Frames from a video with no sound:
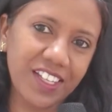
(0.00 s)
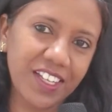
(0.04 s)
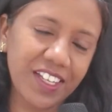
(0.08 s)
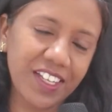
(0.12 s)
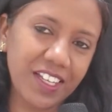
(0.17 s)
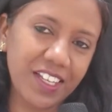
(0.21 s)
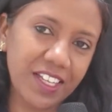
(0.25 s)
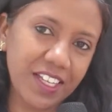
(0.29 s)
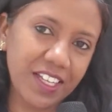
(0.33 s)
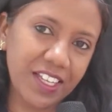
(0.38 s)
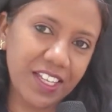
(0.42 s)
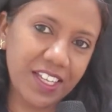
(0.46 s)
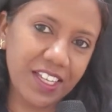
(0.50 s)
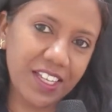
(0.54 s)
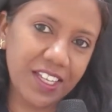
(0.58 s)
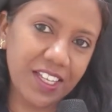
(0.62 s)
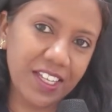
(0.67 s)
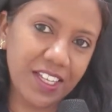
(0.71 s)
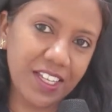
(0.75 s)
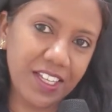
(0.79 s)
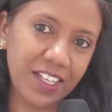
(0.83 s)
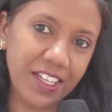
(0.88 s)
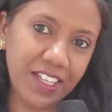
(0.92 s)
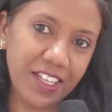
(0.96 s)

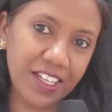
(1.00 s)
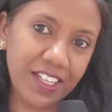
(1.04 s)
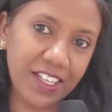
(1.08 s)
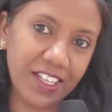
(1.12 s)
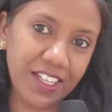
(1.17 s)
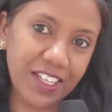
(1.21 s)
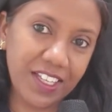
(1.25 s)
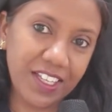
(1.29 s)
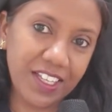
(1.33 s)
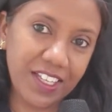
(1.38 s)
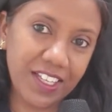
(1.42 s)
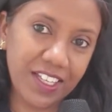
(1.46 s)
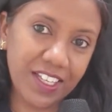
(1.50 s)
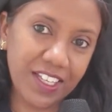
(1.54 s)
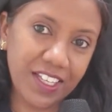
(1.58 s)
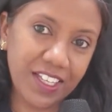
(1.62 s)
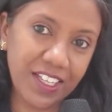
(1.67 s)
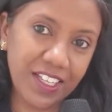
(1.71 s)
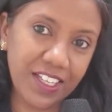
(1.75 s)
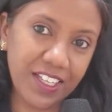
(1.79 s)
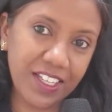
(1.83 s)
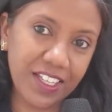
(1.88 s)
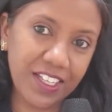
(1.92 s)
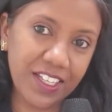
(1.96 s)

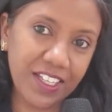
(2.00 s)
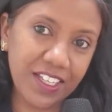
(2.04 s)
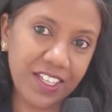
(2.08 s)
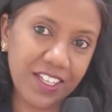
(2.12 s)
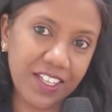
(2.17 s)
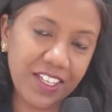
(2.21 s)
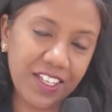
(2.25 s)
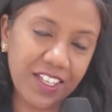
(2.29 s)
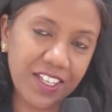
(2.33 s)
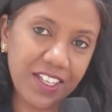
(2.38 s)
Nothing is said.